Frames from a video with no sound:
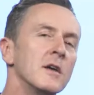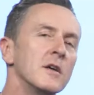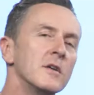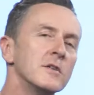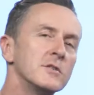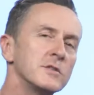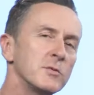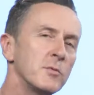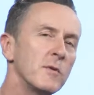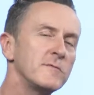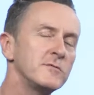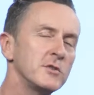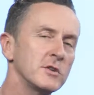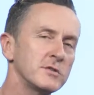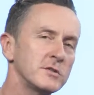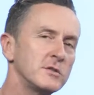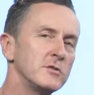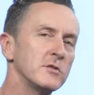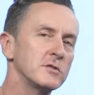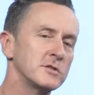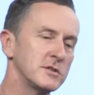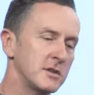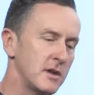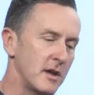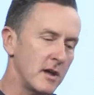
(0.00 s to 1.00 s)
So we've just
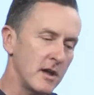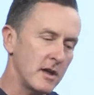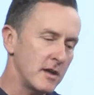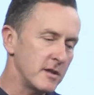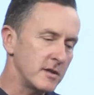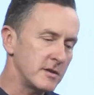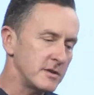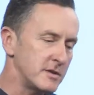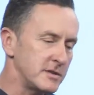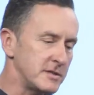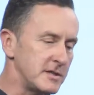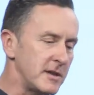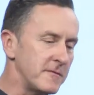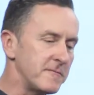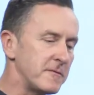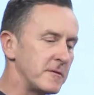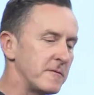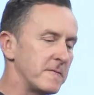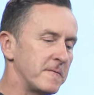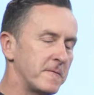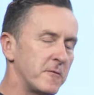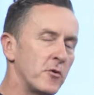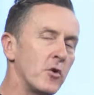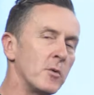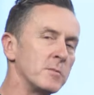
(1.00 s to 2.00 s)
looked at
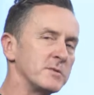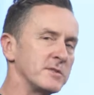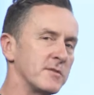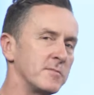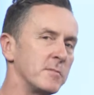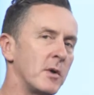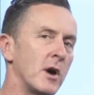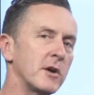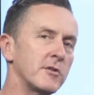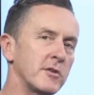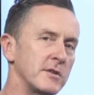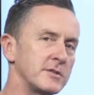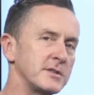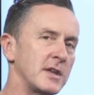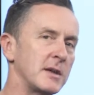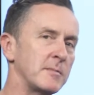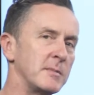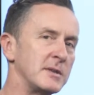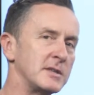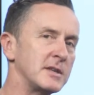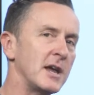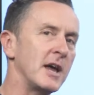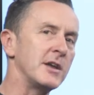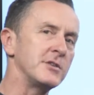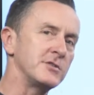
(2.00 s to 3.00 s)
different forms of
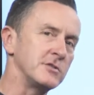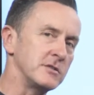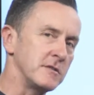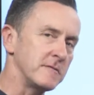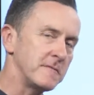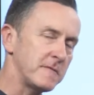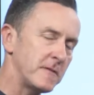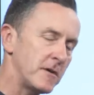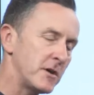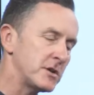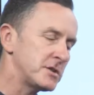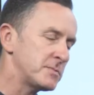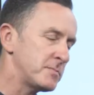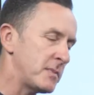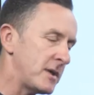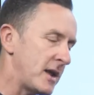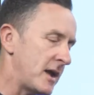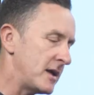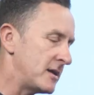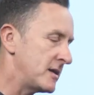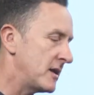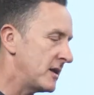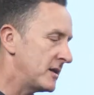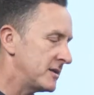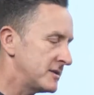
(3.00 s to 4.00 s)
microsegmentation, the first
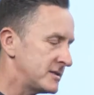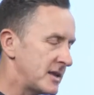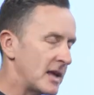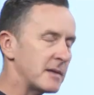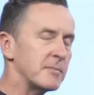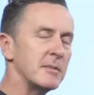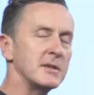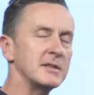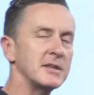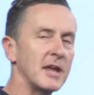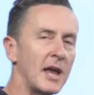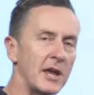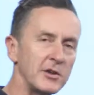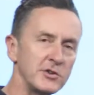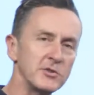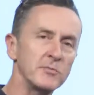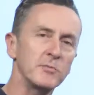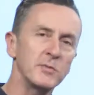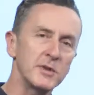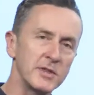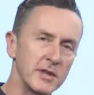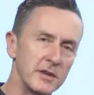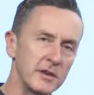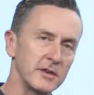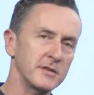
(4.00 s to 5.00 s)
being segmentation
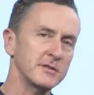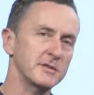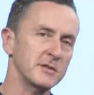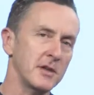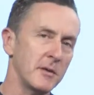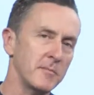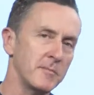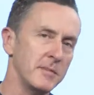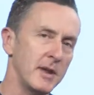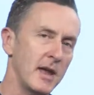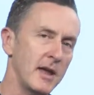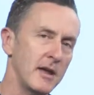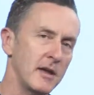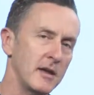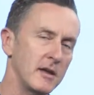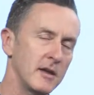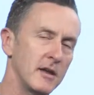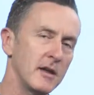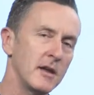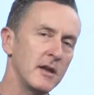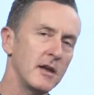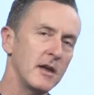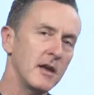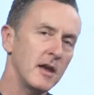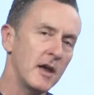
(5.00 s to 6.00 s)
within a subnet.
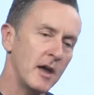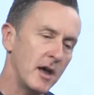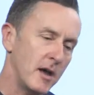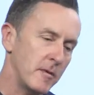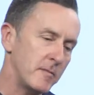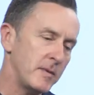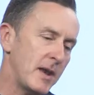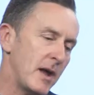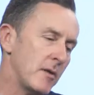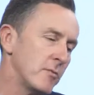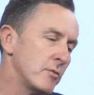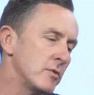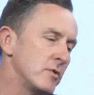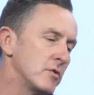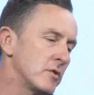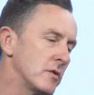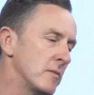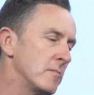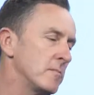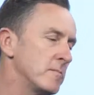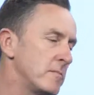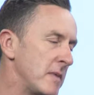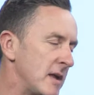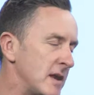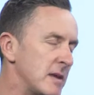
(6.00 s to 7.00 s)
And now we'll
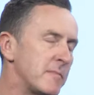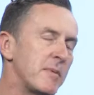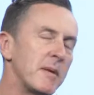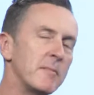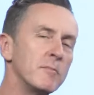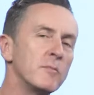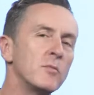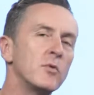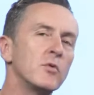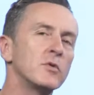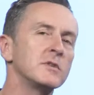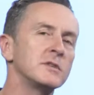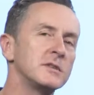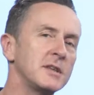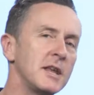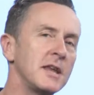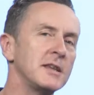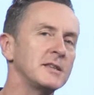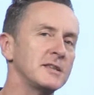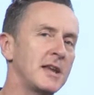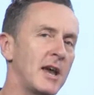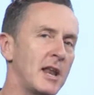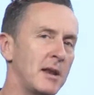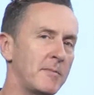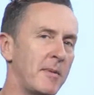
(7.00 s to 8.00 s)
look in a bit more
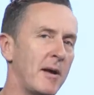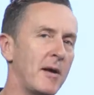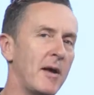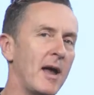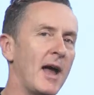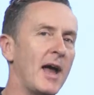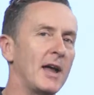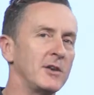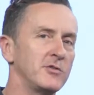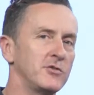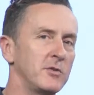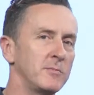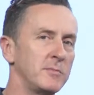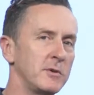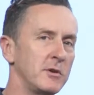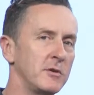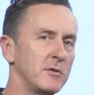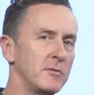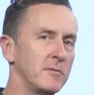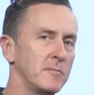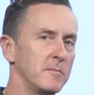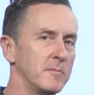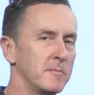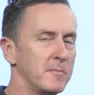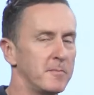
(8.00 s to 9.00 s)
detail about
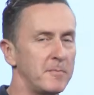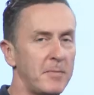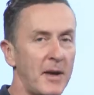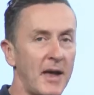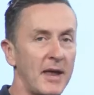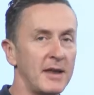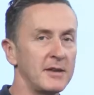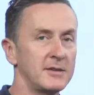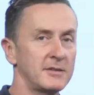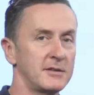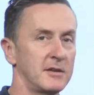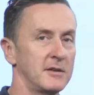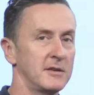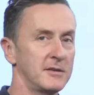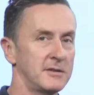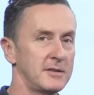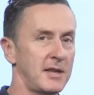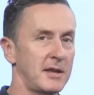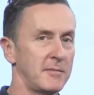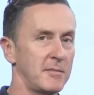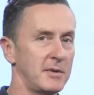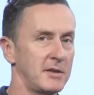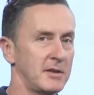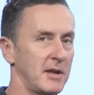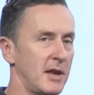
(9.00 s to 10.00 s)
attribute-based
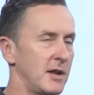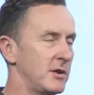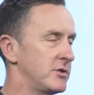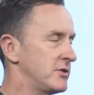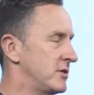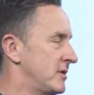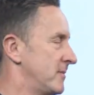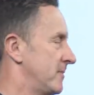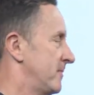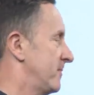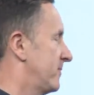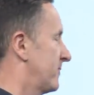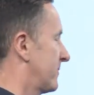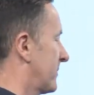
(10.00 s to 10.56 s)
segmentation.